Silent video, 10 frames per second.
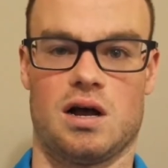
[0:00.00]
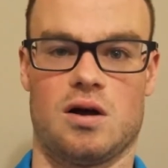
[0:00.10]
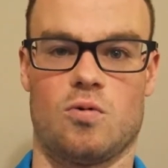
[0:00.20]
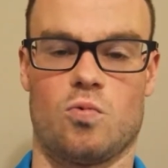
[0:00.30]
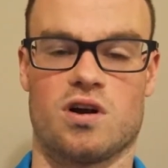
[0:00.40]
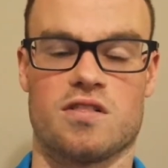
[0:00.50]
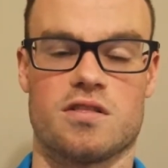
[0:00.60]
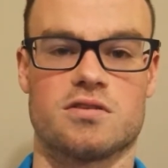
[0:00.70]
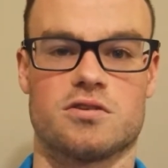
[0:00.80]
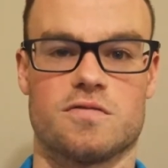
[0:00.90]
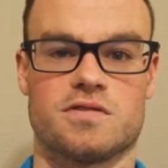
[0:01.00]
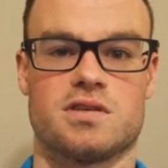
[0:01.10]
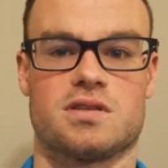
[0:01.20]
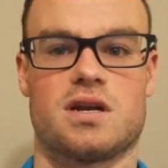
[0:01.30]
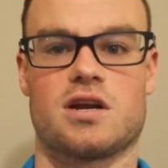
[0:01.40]
One of the
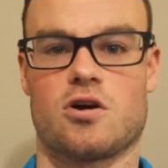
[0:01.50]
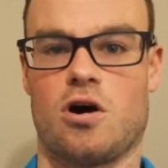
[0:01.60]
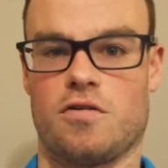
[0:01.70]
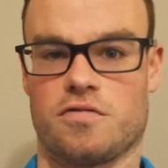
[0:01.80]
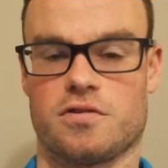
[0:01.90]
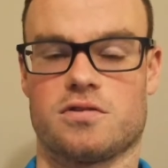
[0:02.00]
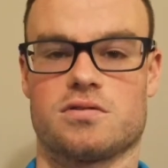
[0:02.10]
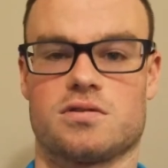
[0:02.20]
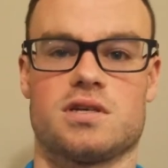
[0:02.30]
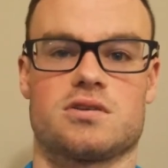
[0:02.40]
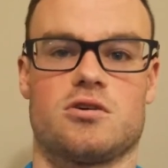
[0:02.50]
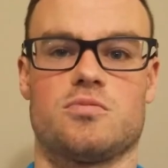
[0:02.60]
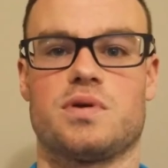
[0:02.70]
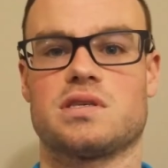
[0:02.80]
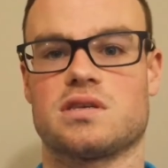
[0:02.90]
services that I offer is
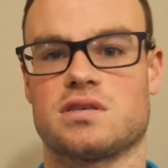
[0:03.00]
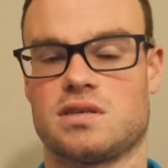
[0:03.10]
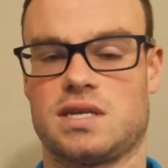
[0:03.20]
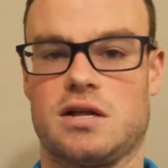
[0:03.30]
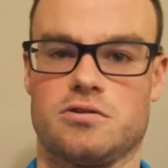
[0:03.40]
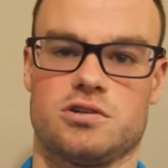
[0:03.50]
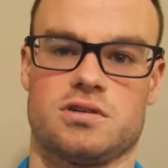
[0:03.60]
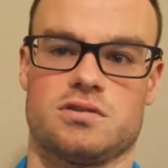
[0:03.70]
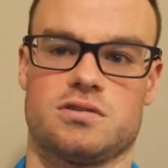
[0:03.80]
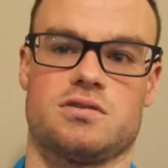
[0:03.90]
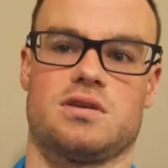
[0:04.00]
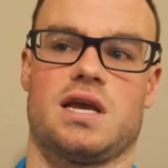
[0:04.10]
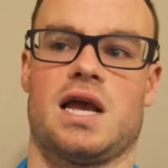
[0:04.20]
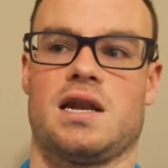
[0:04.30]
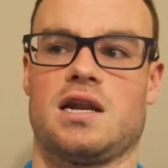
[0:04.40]
called Business Intelligence,
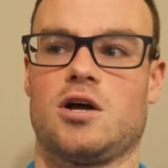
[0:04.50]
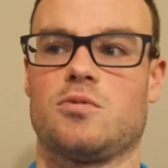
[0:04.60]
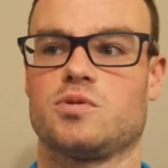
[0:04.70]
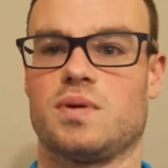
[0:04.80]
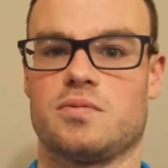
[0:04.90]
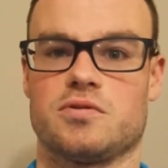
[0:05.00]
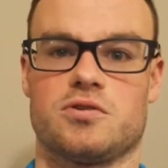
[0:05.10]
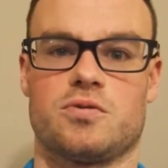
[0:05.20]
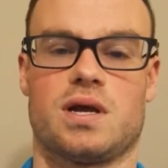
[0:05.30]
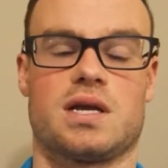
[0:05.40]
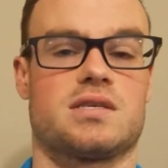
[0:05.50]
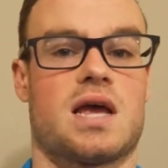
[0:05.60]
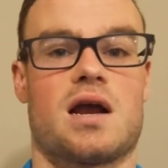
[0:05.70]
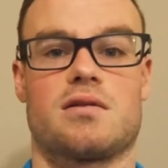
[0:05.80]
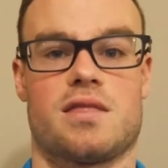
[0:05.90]
and it helps people do
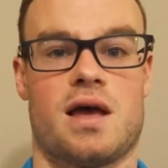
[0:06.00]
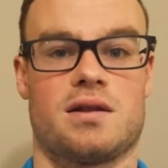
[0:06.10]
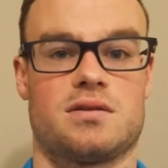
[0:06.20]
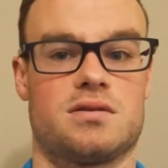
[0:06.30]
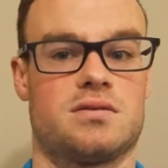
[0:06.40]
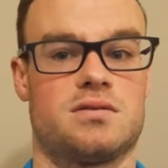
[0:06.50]
exactly that.